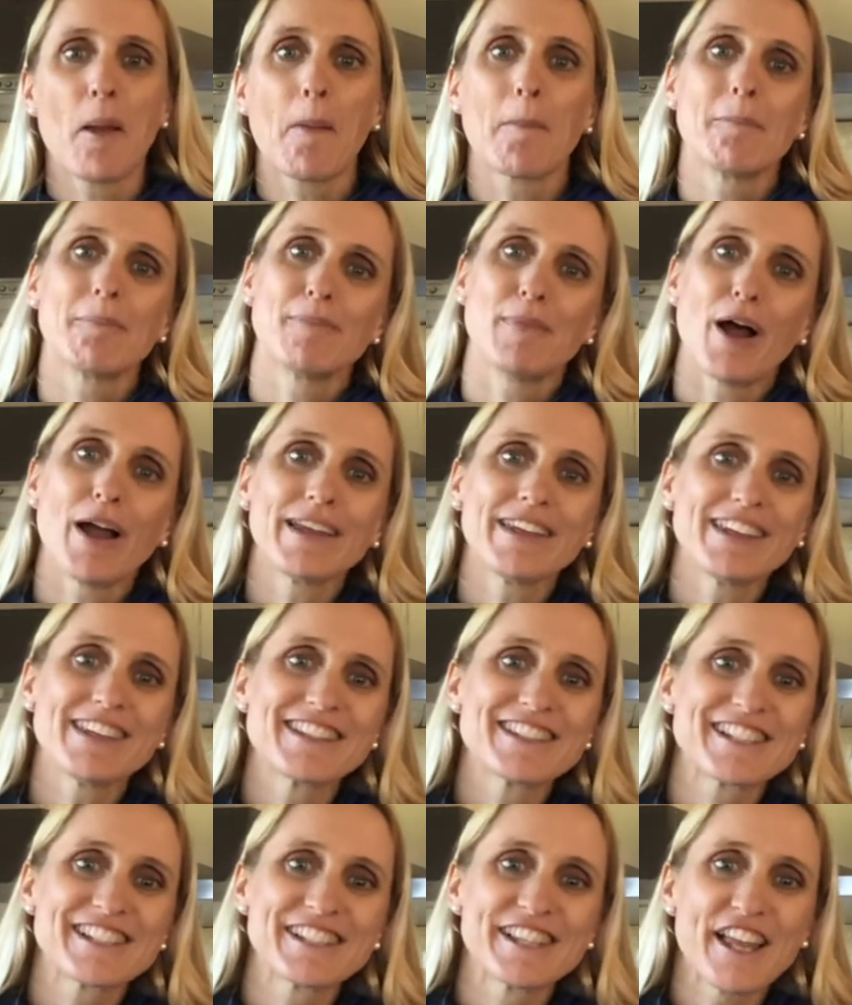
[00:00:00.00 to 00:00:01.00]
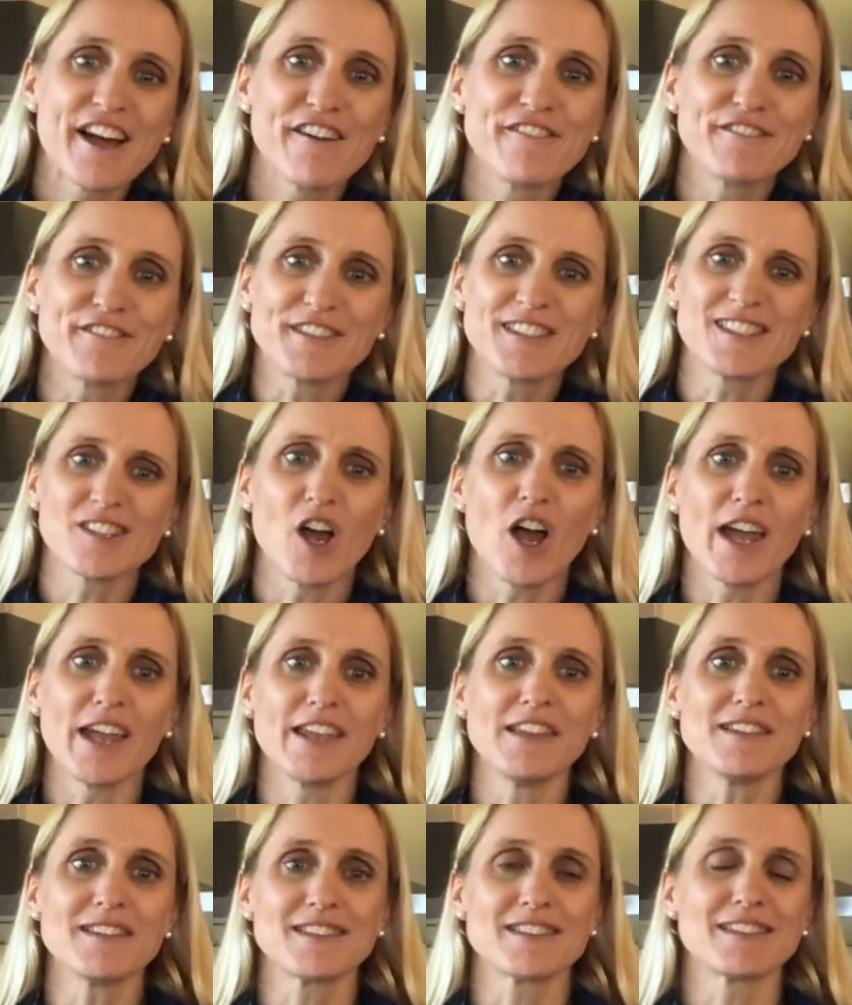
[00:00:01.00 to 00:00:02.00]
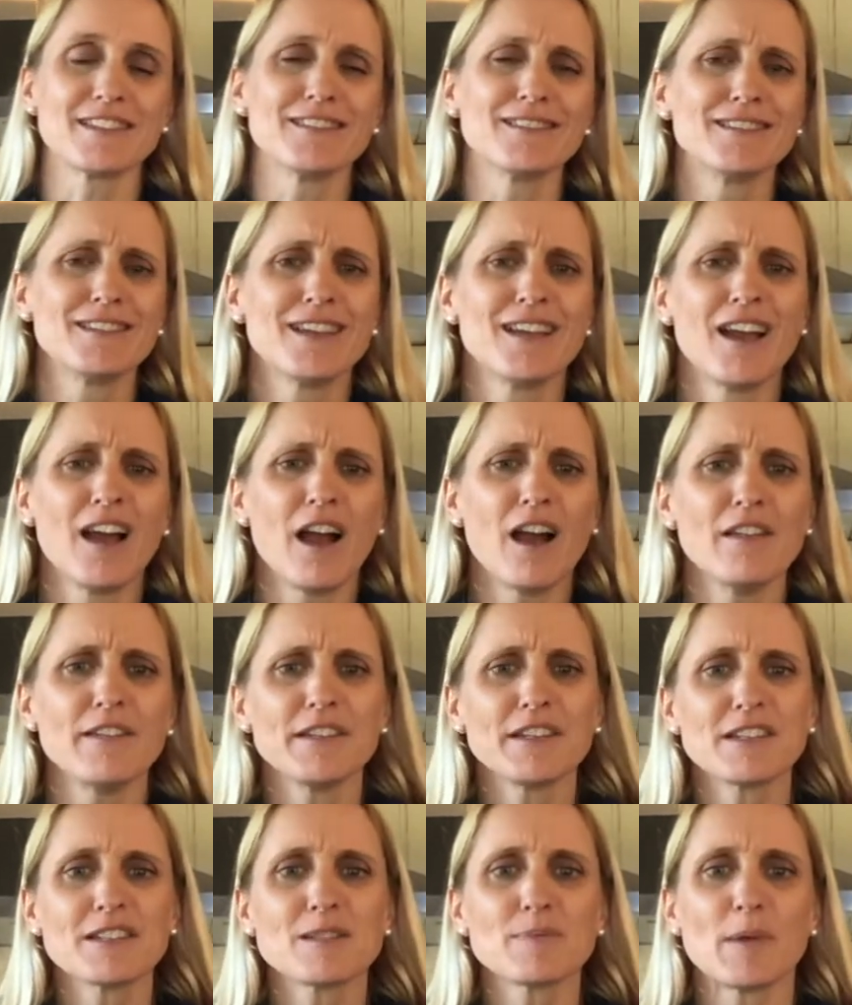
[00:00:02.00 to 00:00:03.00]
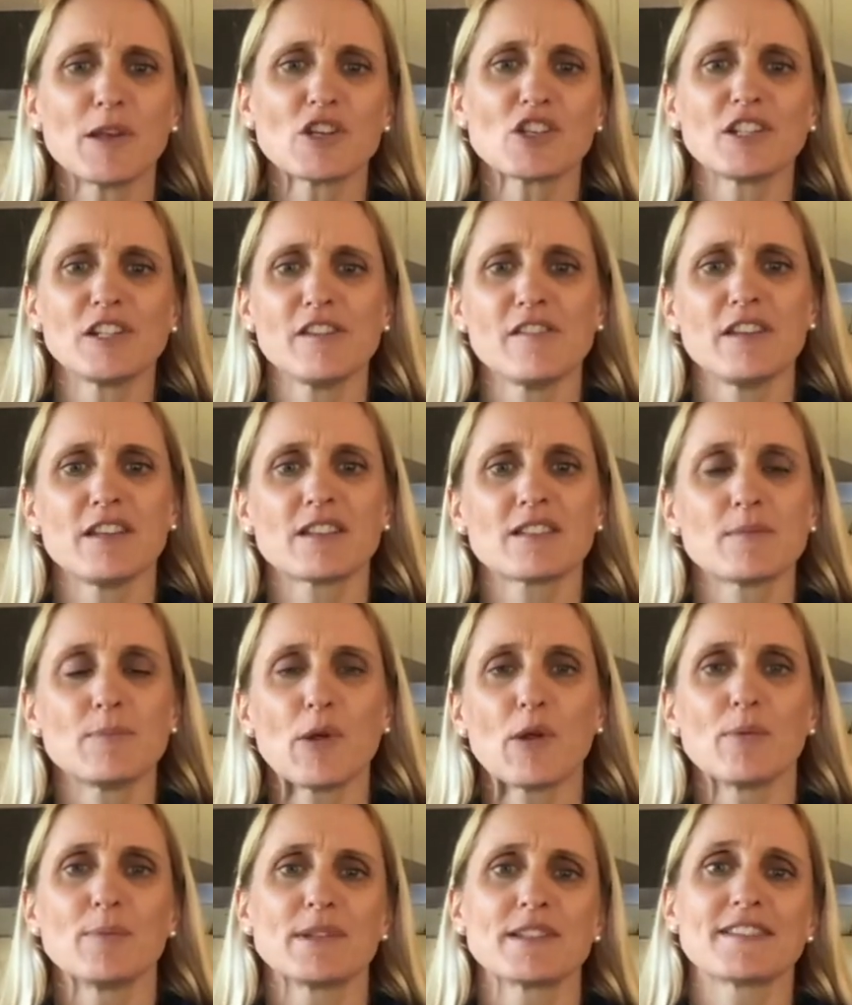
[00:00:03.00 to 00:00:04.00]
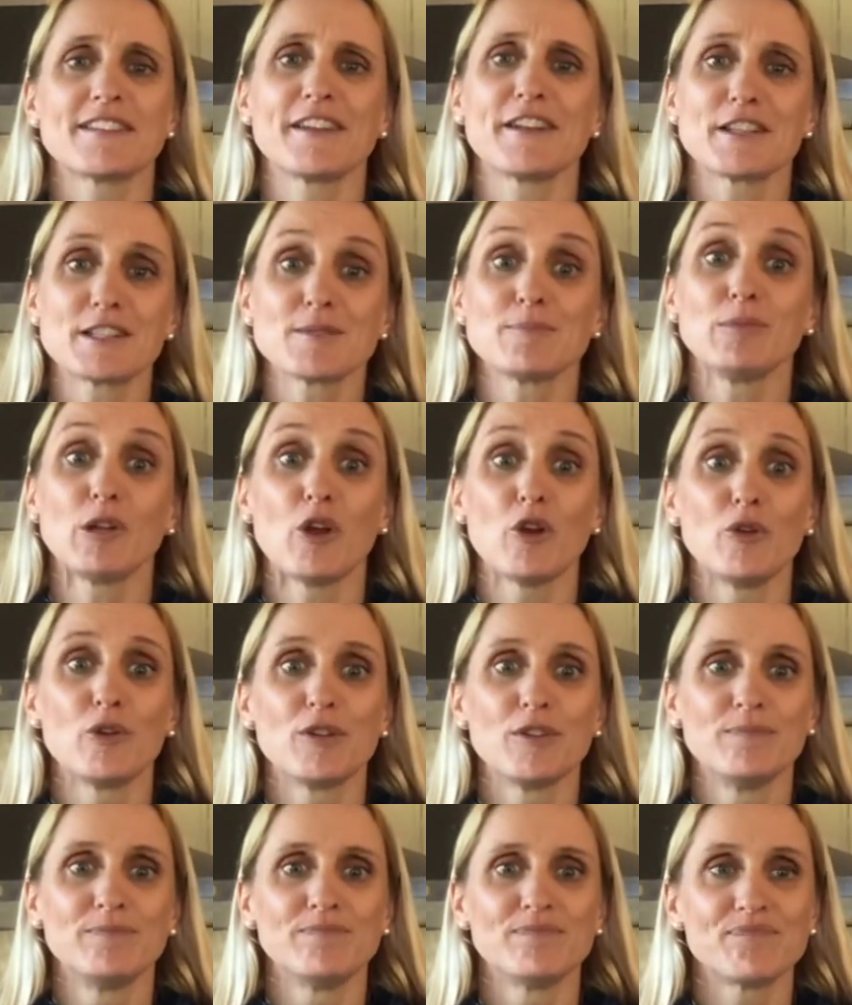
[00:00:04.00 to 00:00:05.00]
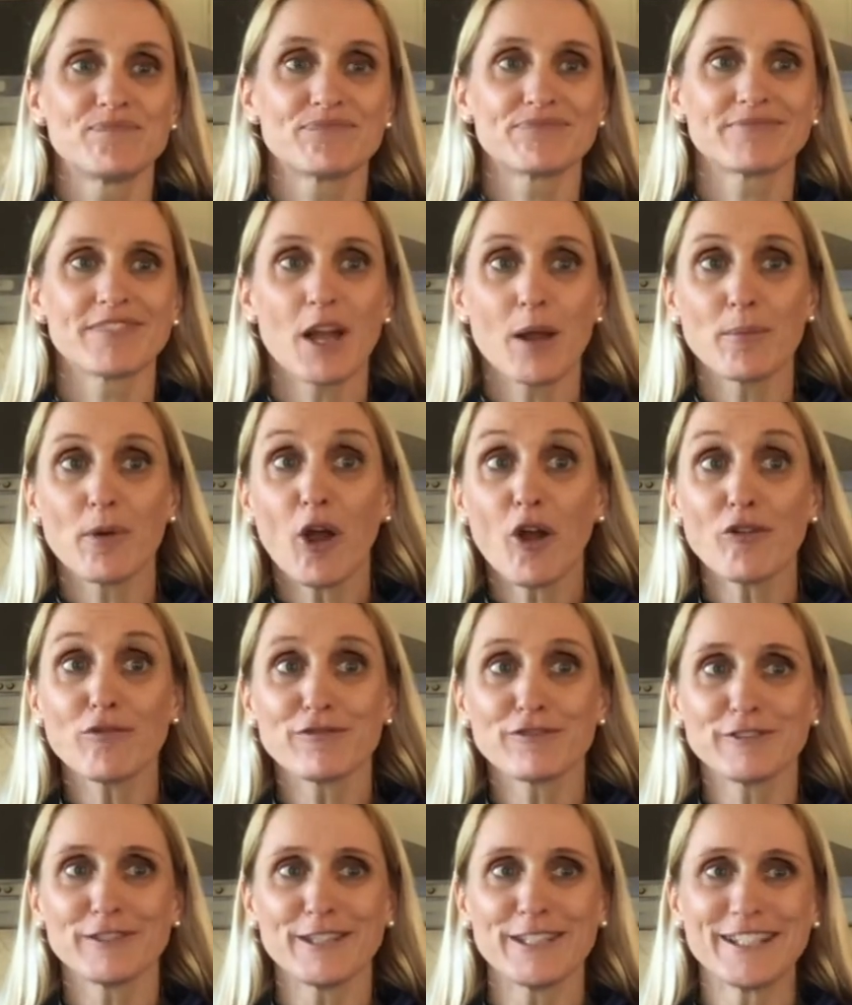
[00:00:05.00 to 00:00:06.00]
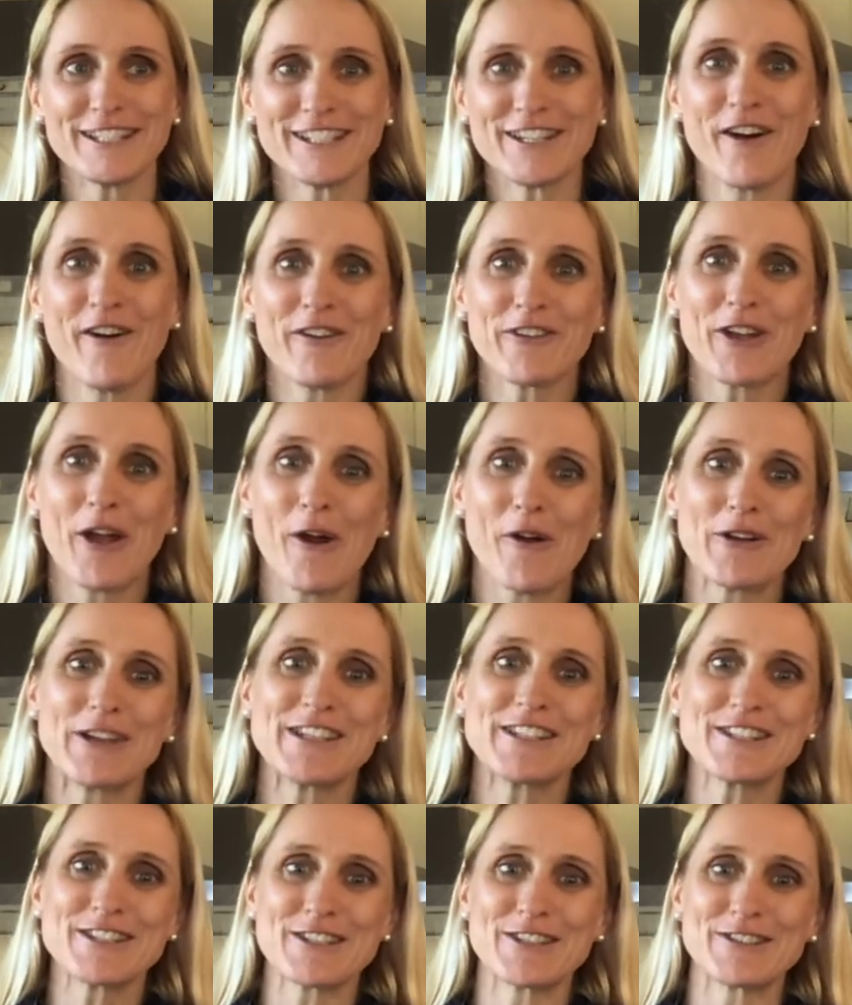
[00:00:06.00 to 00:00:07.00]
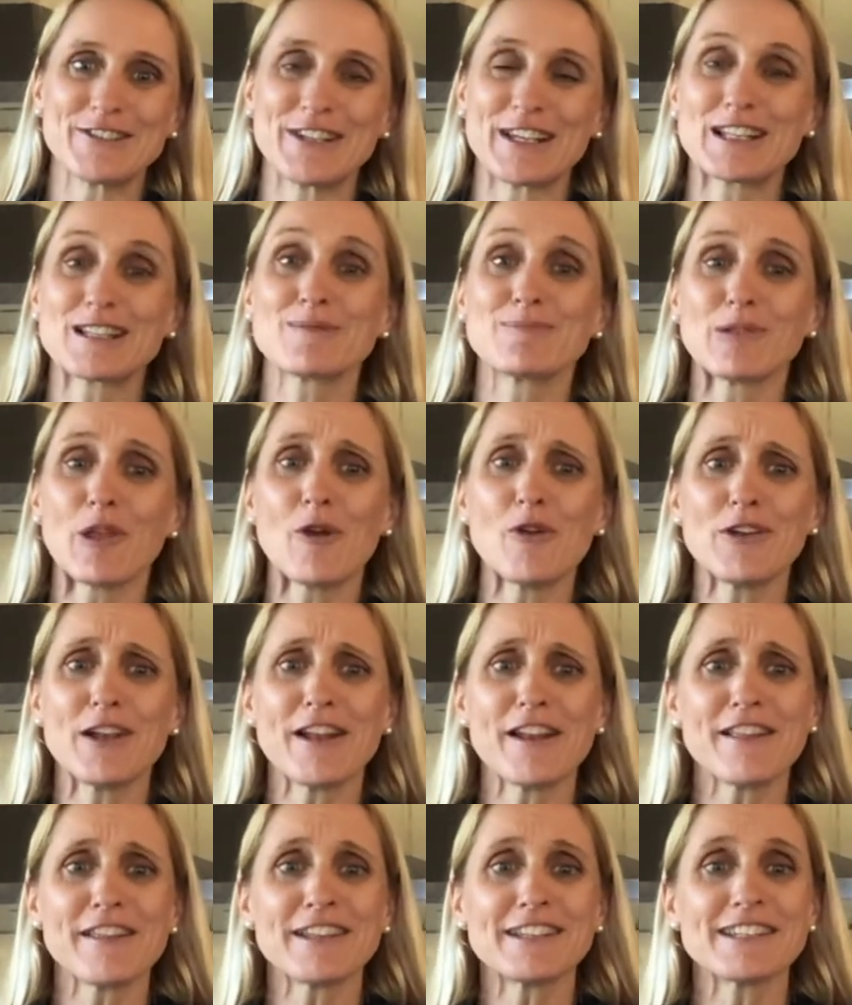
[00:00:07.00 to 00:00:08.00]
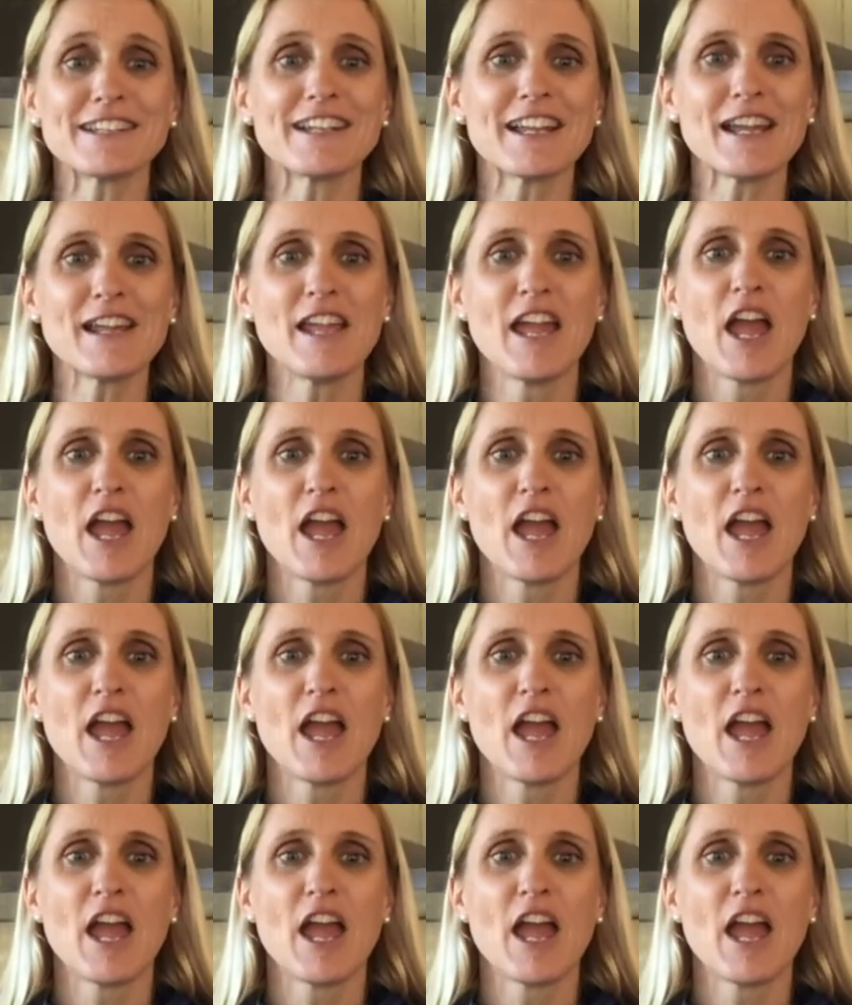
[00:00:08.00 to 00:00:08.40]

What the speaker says: My kids love science, and I think especially the experiments that explode. I'm hopefully not going to explode anything today.